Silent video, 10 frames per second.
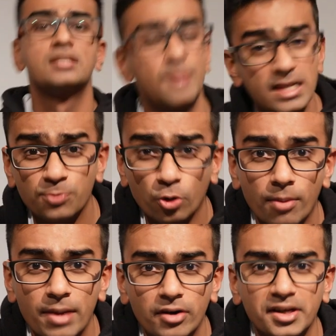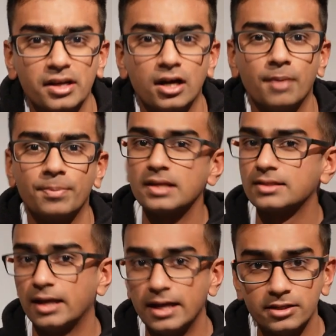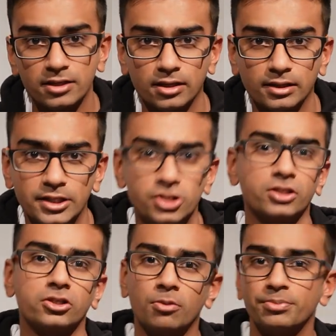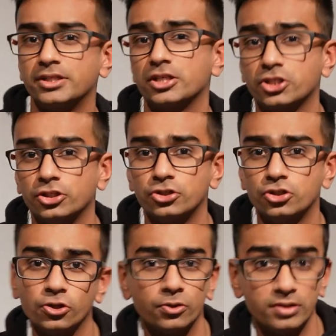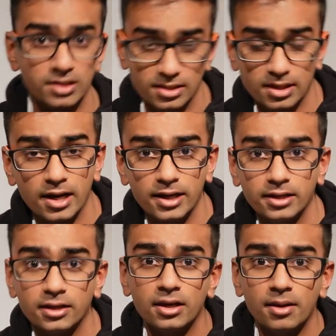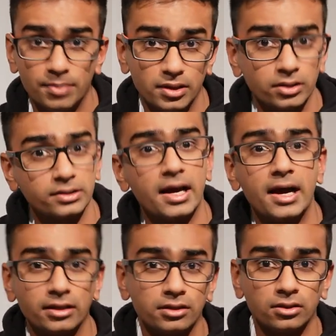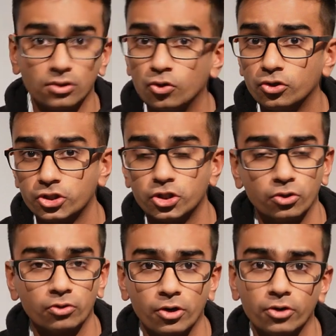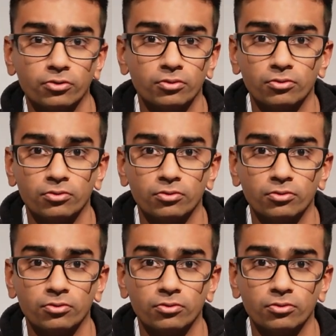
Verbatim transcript: Spaceport America Cup is an intercollegiate competition to design, build and launch your own